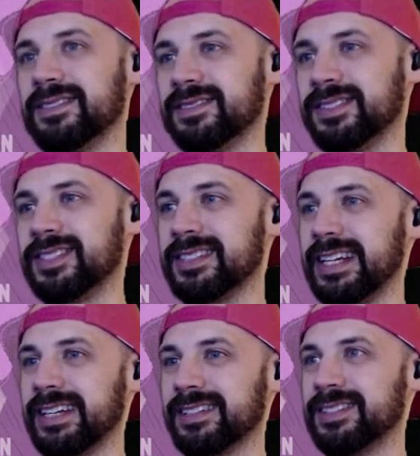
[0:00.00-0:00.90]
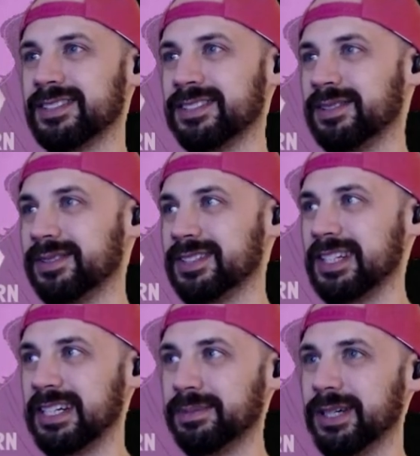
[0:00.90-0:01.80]
Just like, it's just so
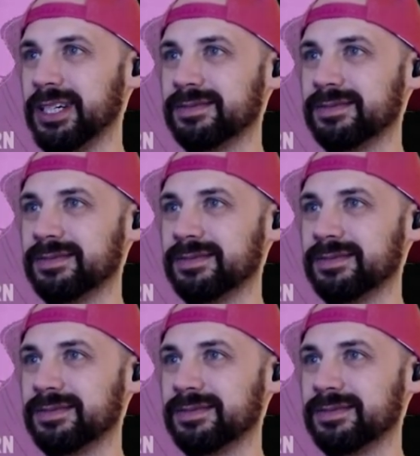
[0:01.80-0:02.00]
insane to me.